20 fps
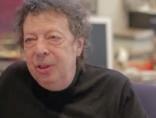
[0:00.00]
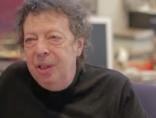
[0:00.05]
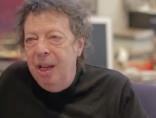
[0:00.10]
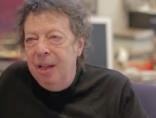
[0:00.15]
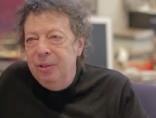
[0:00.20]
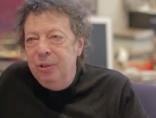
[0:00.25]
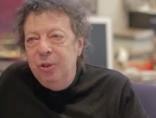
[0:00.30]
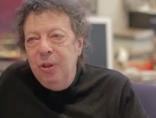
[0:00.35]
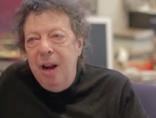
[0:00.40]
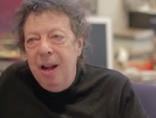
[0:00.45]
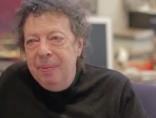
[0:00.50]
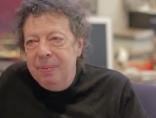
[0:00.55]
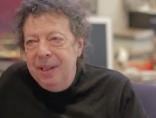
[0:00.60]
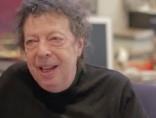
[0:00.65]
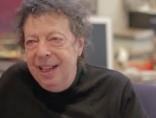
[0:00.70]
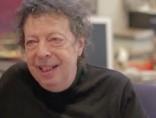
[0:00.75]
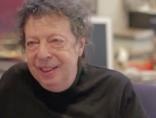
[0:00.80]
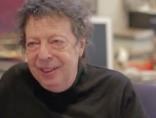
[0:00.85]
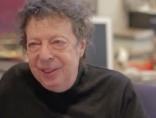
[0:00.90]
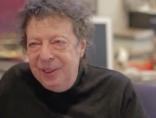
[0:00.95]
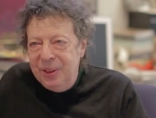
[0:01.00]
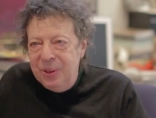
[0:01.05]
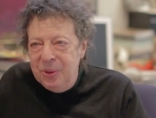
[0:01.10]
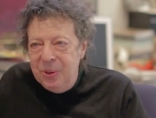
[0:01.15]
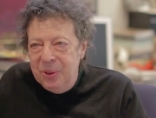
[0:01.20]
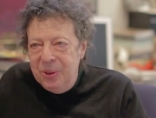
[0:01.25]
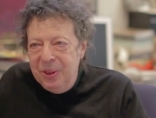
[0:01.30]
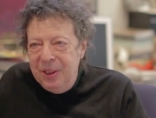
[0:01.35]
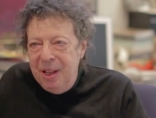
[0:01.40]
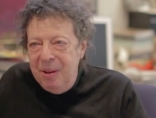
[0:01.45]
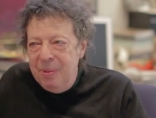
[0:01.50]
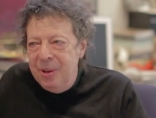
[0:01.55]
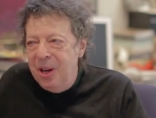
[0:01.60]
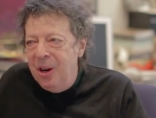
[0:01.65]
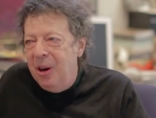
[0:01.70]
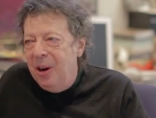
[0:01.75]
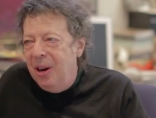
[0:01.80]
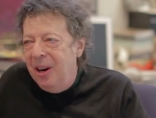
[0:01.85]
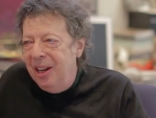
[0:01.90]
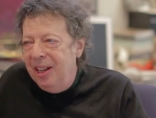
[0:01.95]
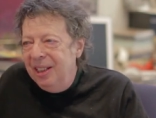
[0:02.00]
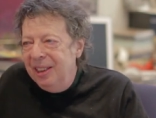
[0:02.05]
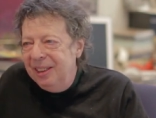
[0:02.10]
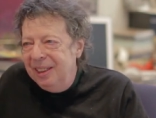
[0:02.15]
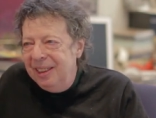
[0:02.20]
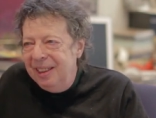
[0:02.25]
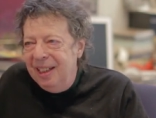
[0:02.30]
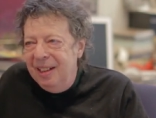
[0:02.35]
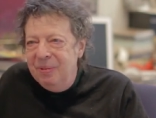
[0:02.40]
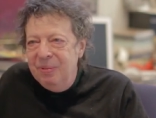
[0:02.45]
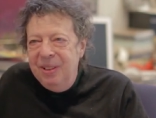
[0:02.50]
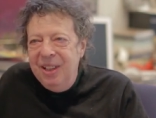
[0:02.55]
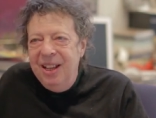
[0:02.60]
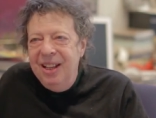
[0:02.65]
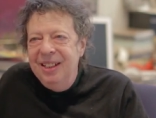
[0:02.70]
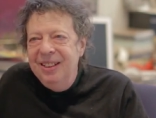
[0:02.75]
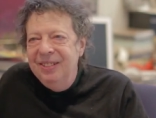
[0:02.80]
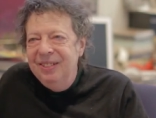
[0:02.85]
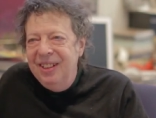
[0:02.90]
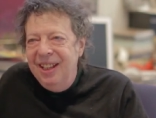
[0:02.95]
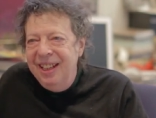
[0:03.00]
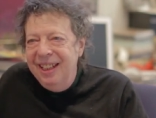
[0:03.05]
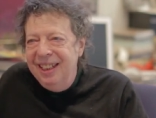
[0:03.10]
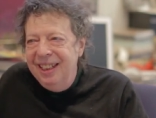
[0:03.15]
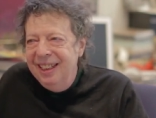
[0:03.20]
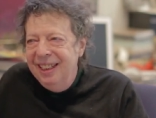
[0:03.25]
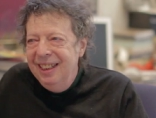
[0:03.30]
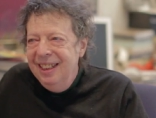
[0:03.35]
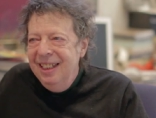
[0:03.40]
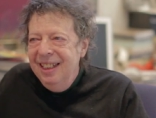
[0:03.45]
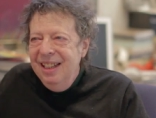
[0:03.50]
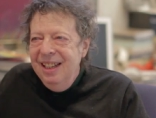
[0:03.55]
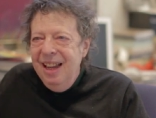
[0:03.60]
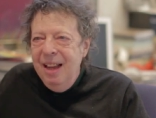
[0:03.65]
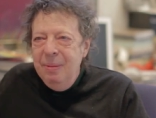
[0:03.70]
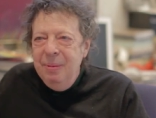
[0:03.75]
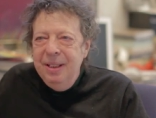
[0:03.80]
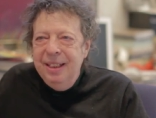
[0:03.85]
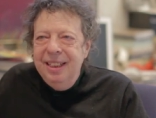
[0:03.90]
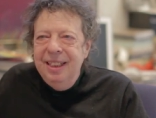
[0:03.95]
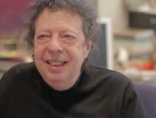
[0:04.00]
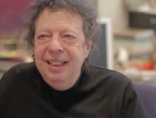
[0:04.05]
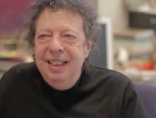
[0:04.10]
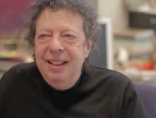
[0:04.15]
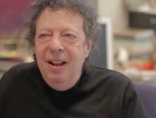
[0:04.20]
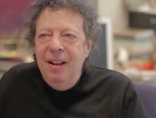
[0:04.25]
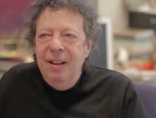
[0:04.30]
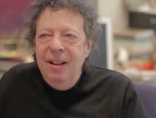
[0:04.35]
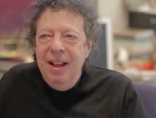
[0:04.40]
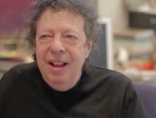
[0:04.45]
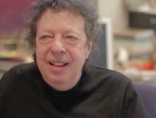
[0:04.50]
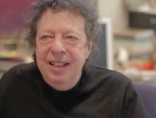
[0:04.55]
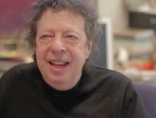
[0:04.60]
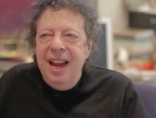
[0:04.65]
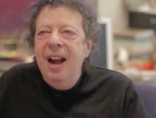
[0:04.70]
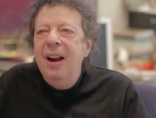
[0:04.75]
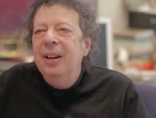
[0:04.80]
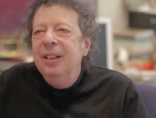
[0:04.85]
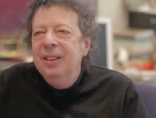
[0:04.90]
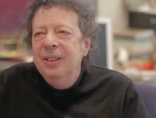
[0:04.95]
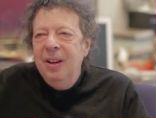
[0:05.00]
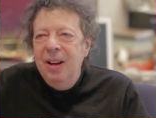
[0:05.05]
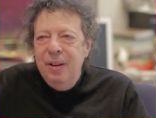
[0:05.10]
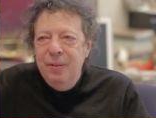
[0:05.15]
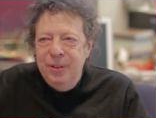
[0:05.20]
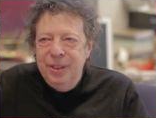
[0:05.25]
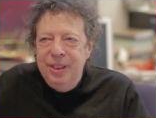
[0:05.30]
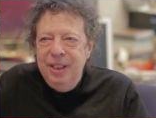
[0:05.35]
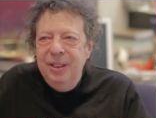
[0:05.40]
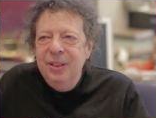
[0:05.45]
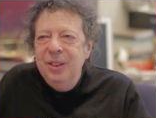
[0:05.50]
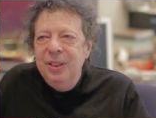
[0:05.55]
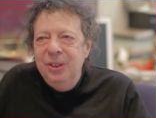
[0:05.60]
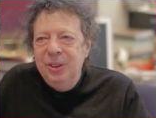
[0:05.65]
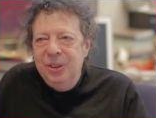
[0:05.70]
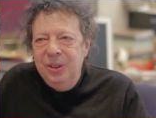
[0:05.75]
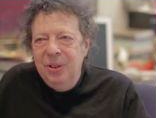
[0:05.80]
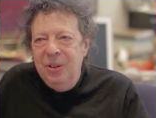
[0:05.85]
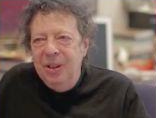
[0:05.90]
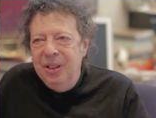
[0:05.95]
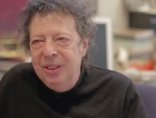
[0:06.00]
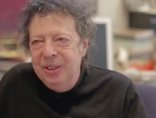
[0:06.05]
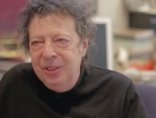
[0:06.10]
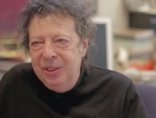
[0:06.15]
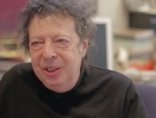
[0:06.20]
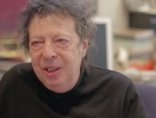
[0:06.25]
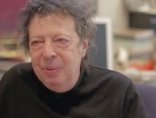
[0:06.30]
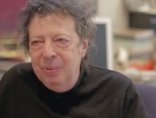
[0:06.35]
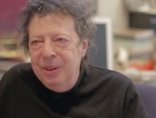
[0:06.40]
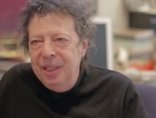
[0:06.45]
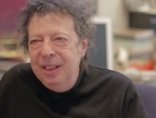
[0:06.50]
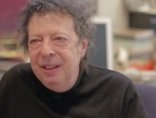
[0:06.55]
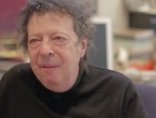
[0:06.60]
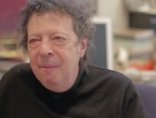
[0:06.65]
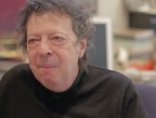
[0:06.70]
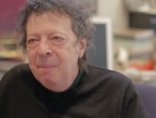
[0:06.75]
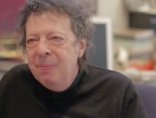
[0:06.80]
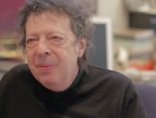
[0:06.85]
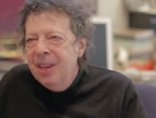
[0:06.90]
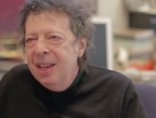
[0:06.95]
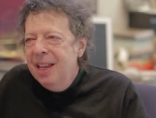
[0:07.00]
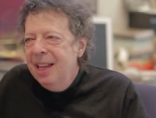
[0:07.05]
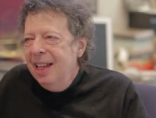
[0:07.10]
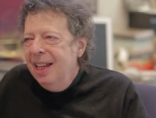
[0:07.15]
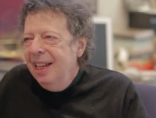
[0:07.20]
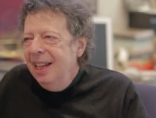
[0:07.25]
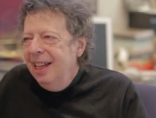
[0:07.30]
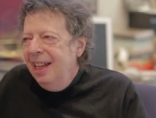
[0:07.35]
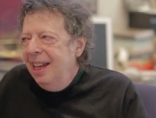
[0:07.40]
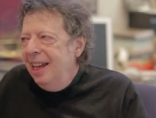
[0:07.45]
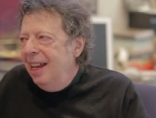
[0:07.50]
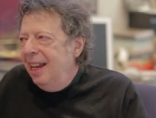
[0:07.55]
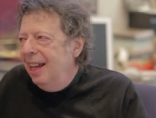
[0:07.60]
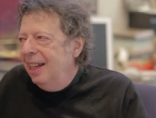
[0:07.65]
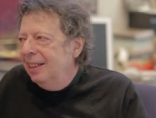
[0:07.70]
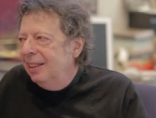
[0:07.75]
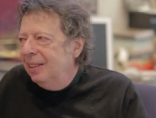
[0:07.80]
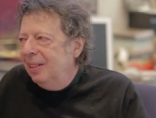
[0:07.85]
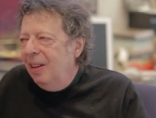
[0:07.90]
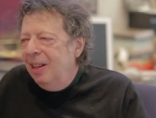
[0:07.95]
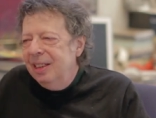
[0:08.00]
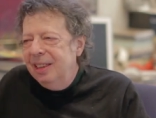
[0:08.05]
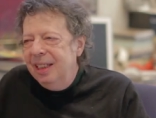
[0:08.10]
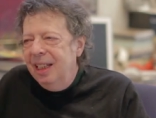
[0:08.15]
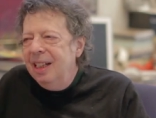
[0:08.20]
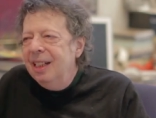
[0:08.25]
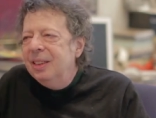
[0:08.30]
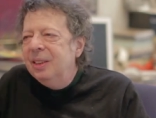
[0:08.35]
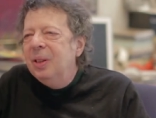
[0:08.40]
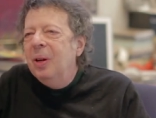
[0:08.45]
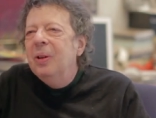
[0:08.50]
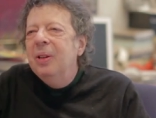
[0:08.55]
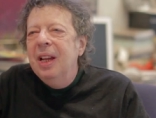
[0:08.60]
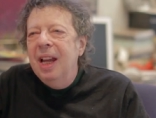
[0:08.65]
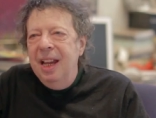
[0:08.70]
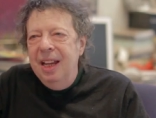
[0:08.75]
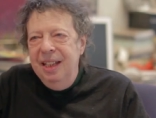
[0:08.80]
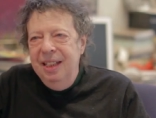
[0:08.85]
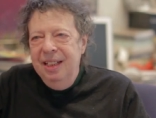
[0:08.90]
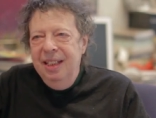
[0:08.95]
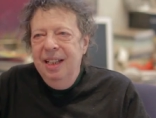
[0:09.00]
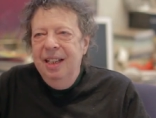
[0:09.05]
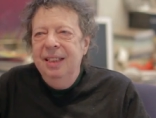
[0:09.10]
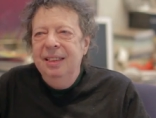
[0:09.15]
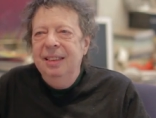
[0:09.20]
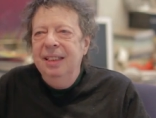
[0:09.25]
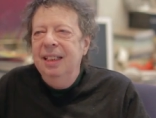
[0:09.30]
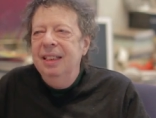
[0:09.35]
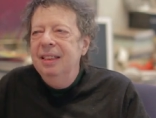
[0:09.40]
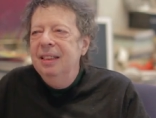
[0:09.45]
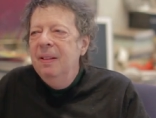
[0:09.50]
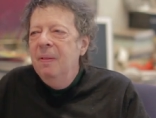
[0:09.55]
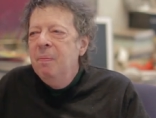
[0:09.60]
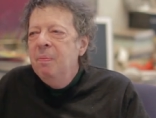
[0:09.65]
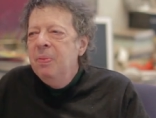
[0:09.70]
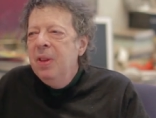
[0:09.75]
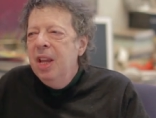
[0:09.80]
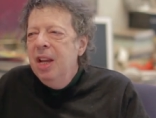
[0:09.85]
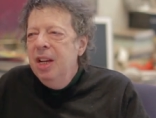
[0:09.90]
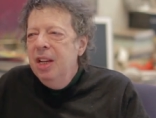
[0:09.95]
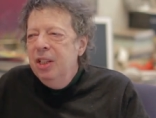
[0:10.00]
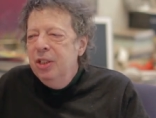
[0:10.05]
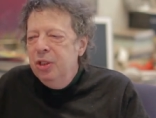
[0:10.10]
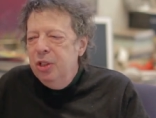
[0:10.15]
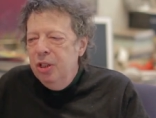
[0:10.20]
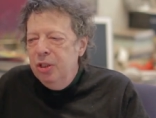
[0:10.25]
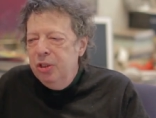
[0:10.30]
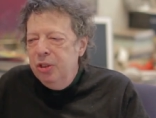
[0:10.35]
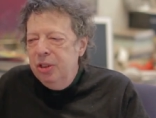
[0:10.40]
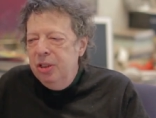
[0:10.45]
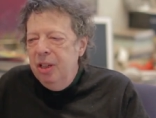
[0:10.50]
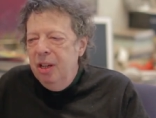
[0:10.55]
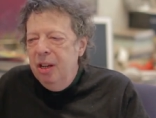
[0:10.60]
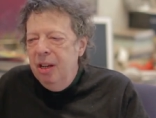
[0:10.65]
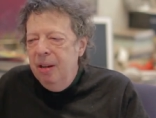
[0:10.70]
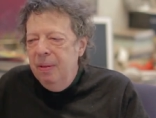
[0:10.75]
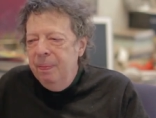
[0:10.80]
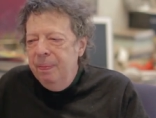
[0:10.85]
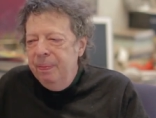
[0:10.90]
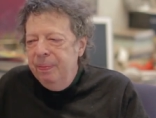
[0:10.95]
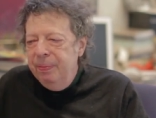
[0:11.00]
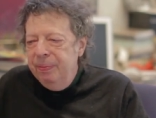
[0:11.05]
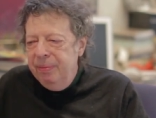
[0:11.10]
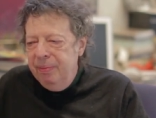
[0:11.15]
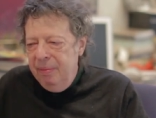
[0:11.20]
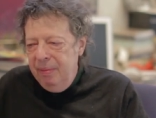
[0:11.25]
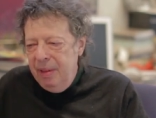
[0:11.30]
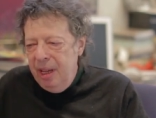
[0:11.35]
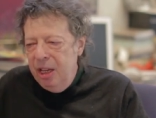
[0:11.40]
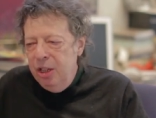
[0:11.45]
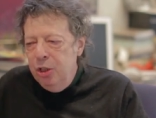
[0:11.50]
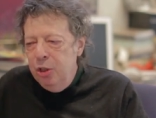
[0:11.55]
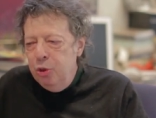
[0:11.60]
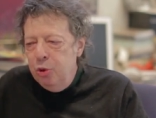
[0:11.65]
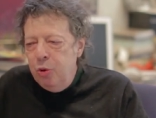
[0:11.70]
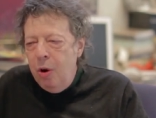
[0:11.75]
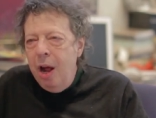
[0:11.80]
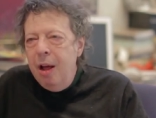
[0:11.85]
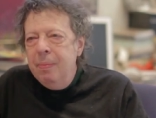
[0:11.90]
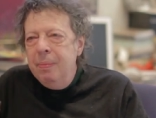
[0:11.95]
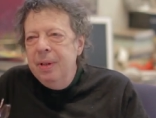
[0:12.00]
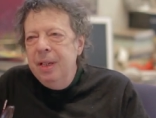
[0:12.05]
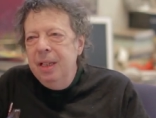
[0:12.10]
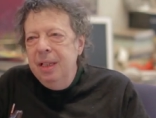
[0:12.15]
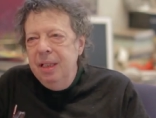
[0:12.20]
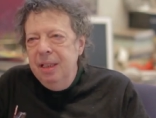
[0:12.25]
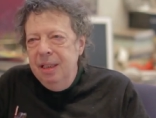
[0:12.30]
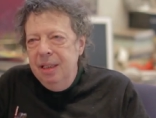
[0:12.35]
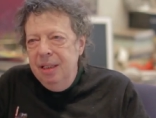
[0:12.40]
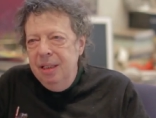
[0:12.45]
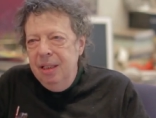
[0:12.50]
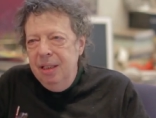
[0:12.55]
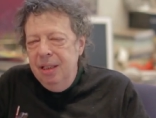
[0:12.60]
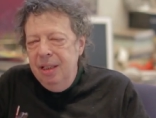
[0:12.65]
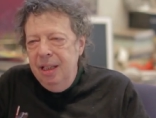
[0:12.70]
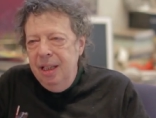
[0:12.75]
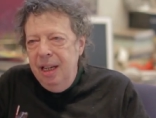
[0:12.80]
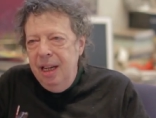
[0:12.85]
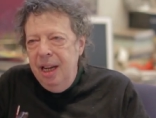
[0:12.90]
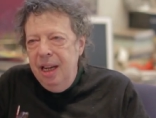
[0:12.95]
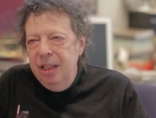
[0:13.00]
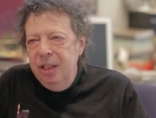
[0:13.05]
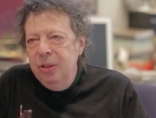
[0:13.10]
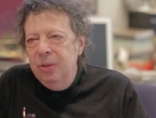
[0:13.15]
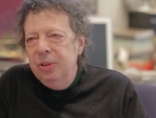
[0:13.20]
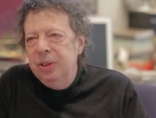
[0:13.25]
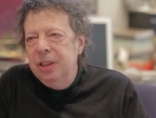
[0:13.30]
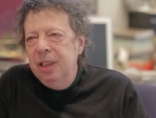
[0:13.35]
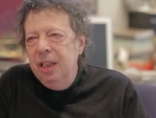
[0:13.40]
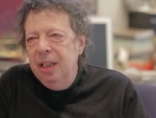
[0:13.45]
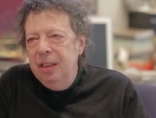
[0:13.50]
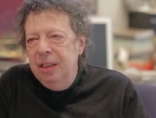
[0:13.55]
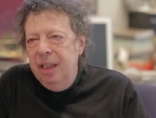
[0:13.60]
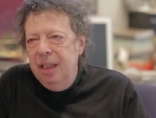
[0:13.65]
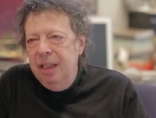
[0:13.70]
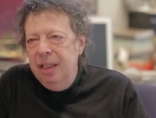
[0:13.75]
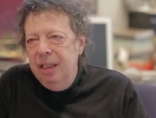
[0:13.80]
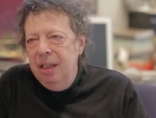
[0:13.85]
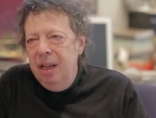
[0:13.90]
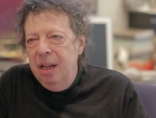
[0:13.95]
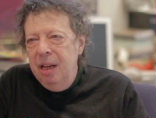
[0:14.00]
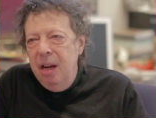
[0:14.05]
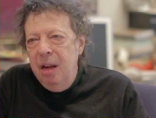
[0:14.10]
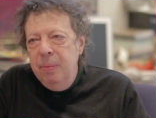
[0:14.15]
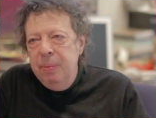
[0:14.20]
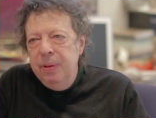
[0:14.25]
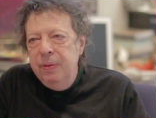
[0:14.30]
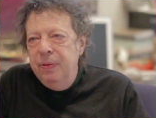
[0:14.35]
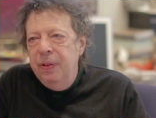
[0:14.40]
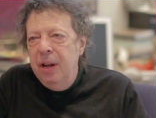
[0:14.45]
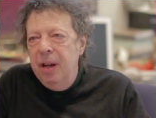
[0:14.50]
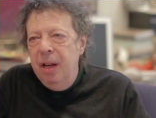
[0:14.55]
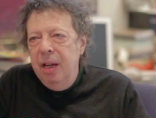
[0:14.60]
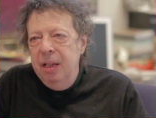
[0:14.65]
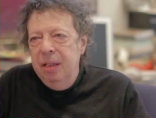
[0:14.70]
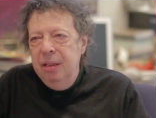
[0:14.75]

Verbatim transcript: I dropped out of school. I'm an artist. I'm kind of like, I'm like a, a character out of a Dylan song or something. And so I said, it's okay. I said, just um, drop me at UCLA and I'll be fine.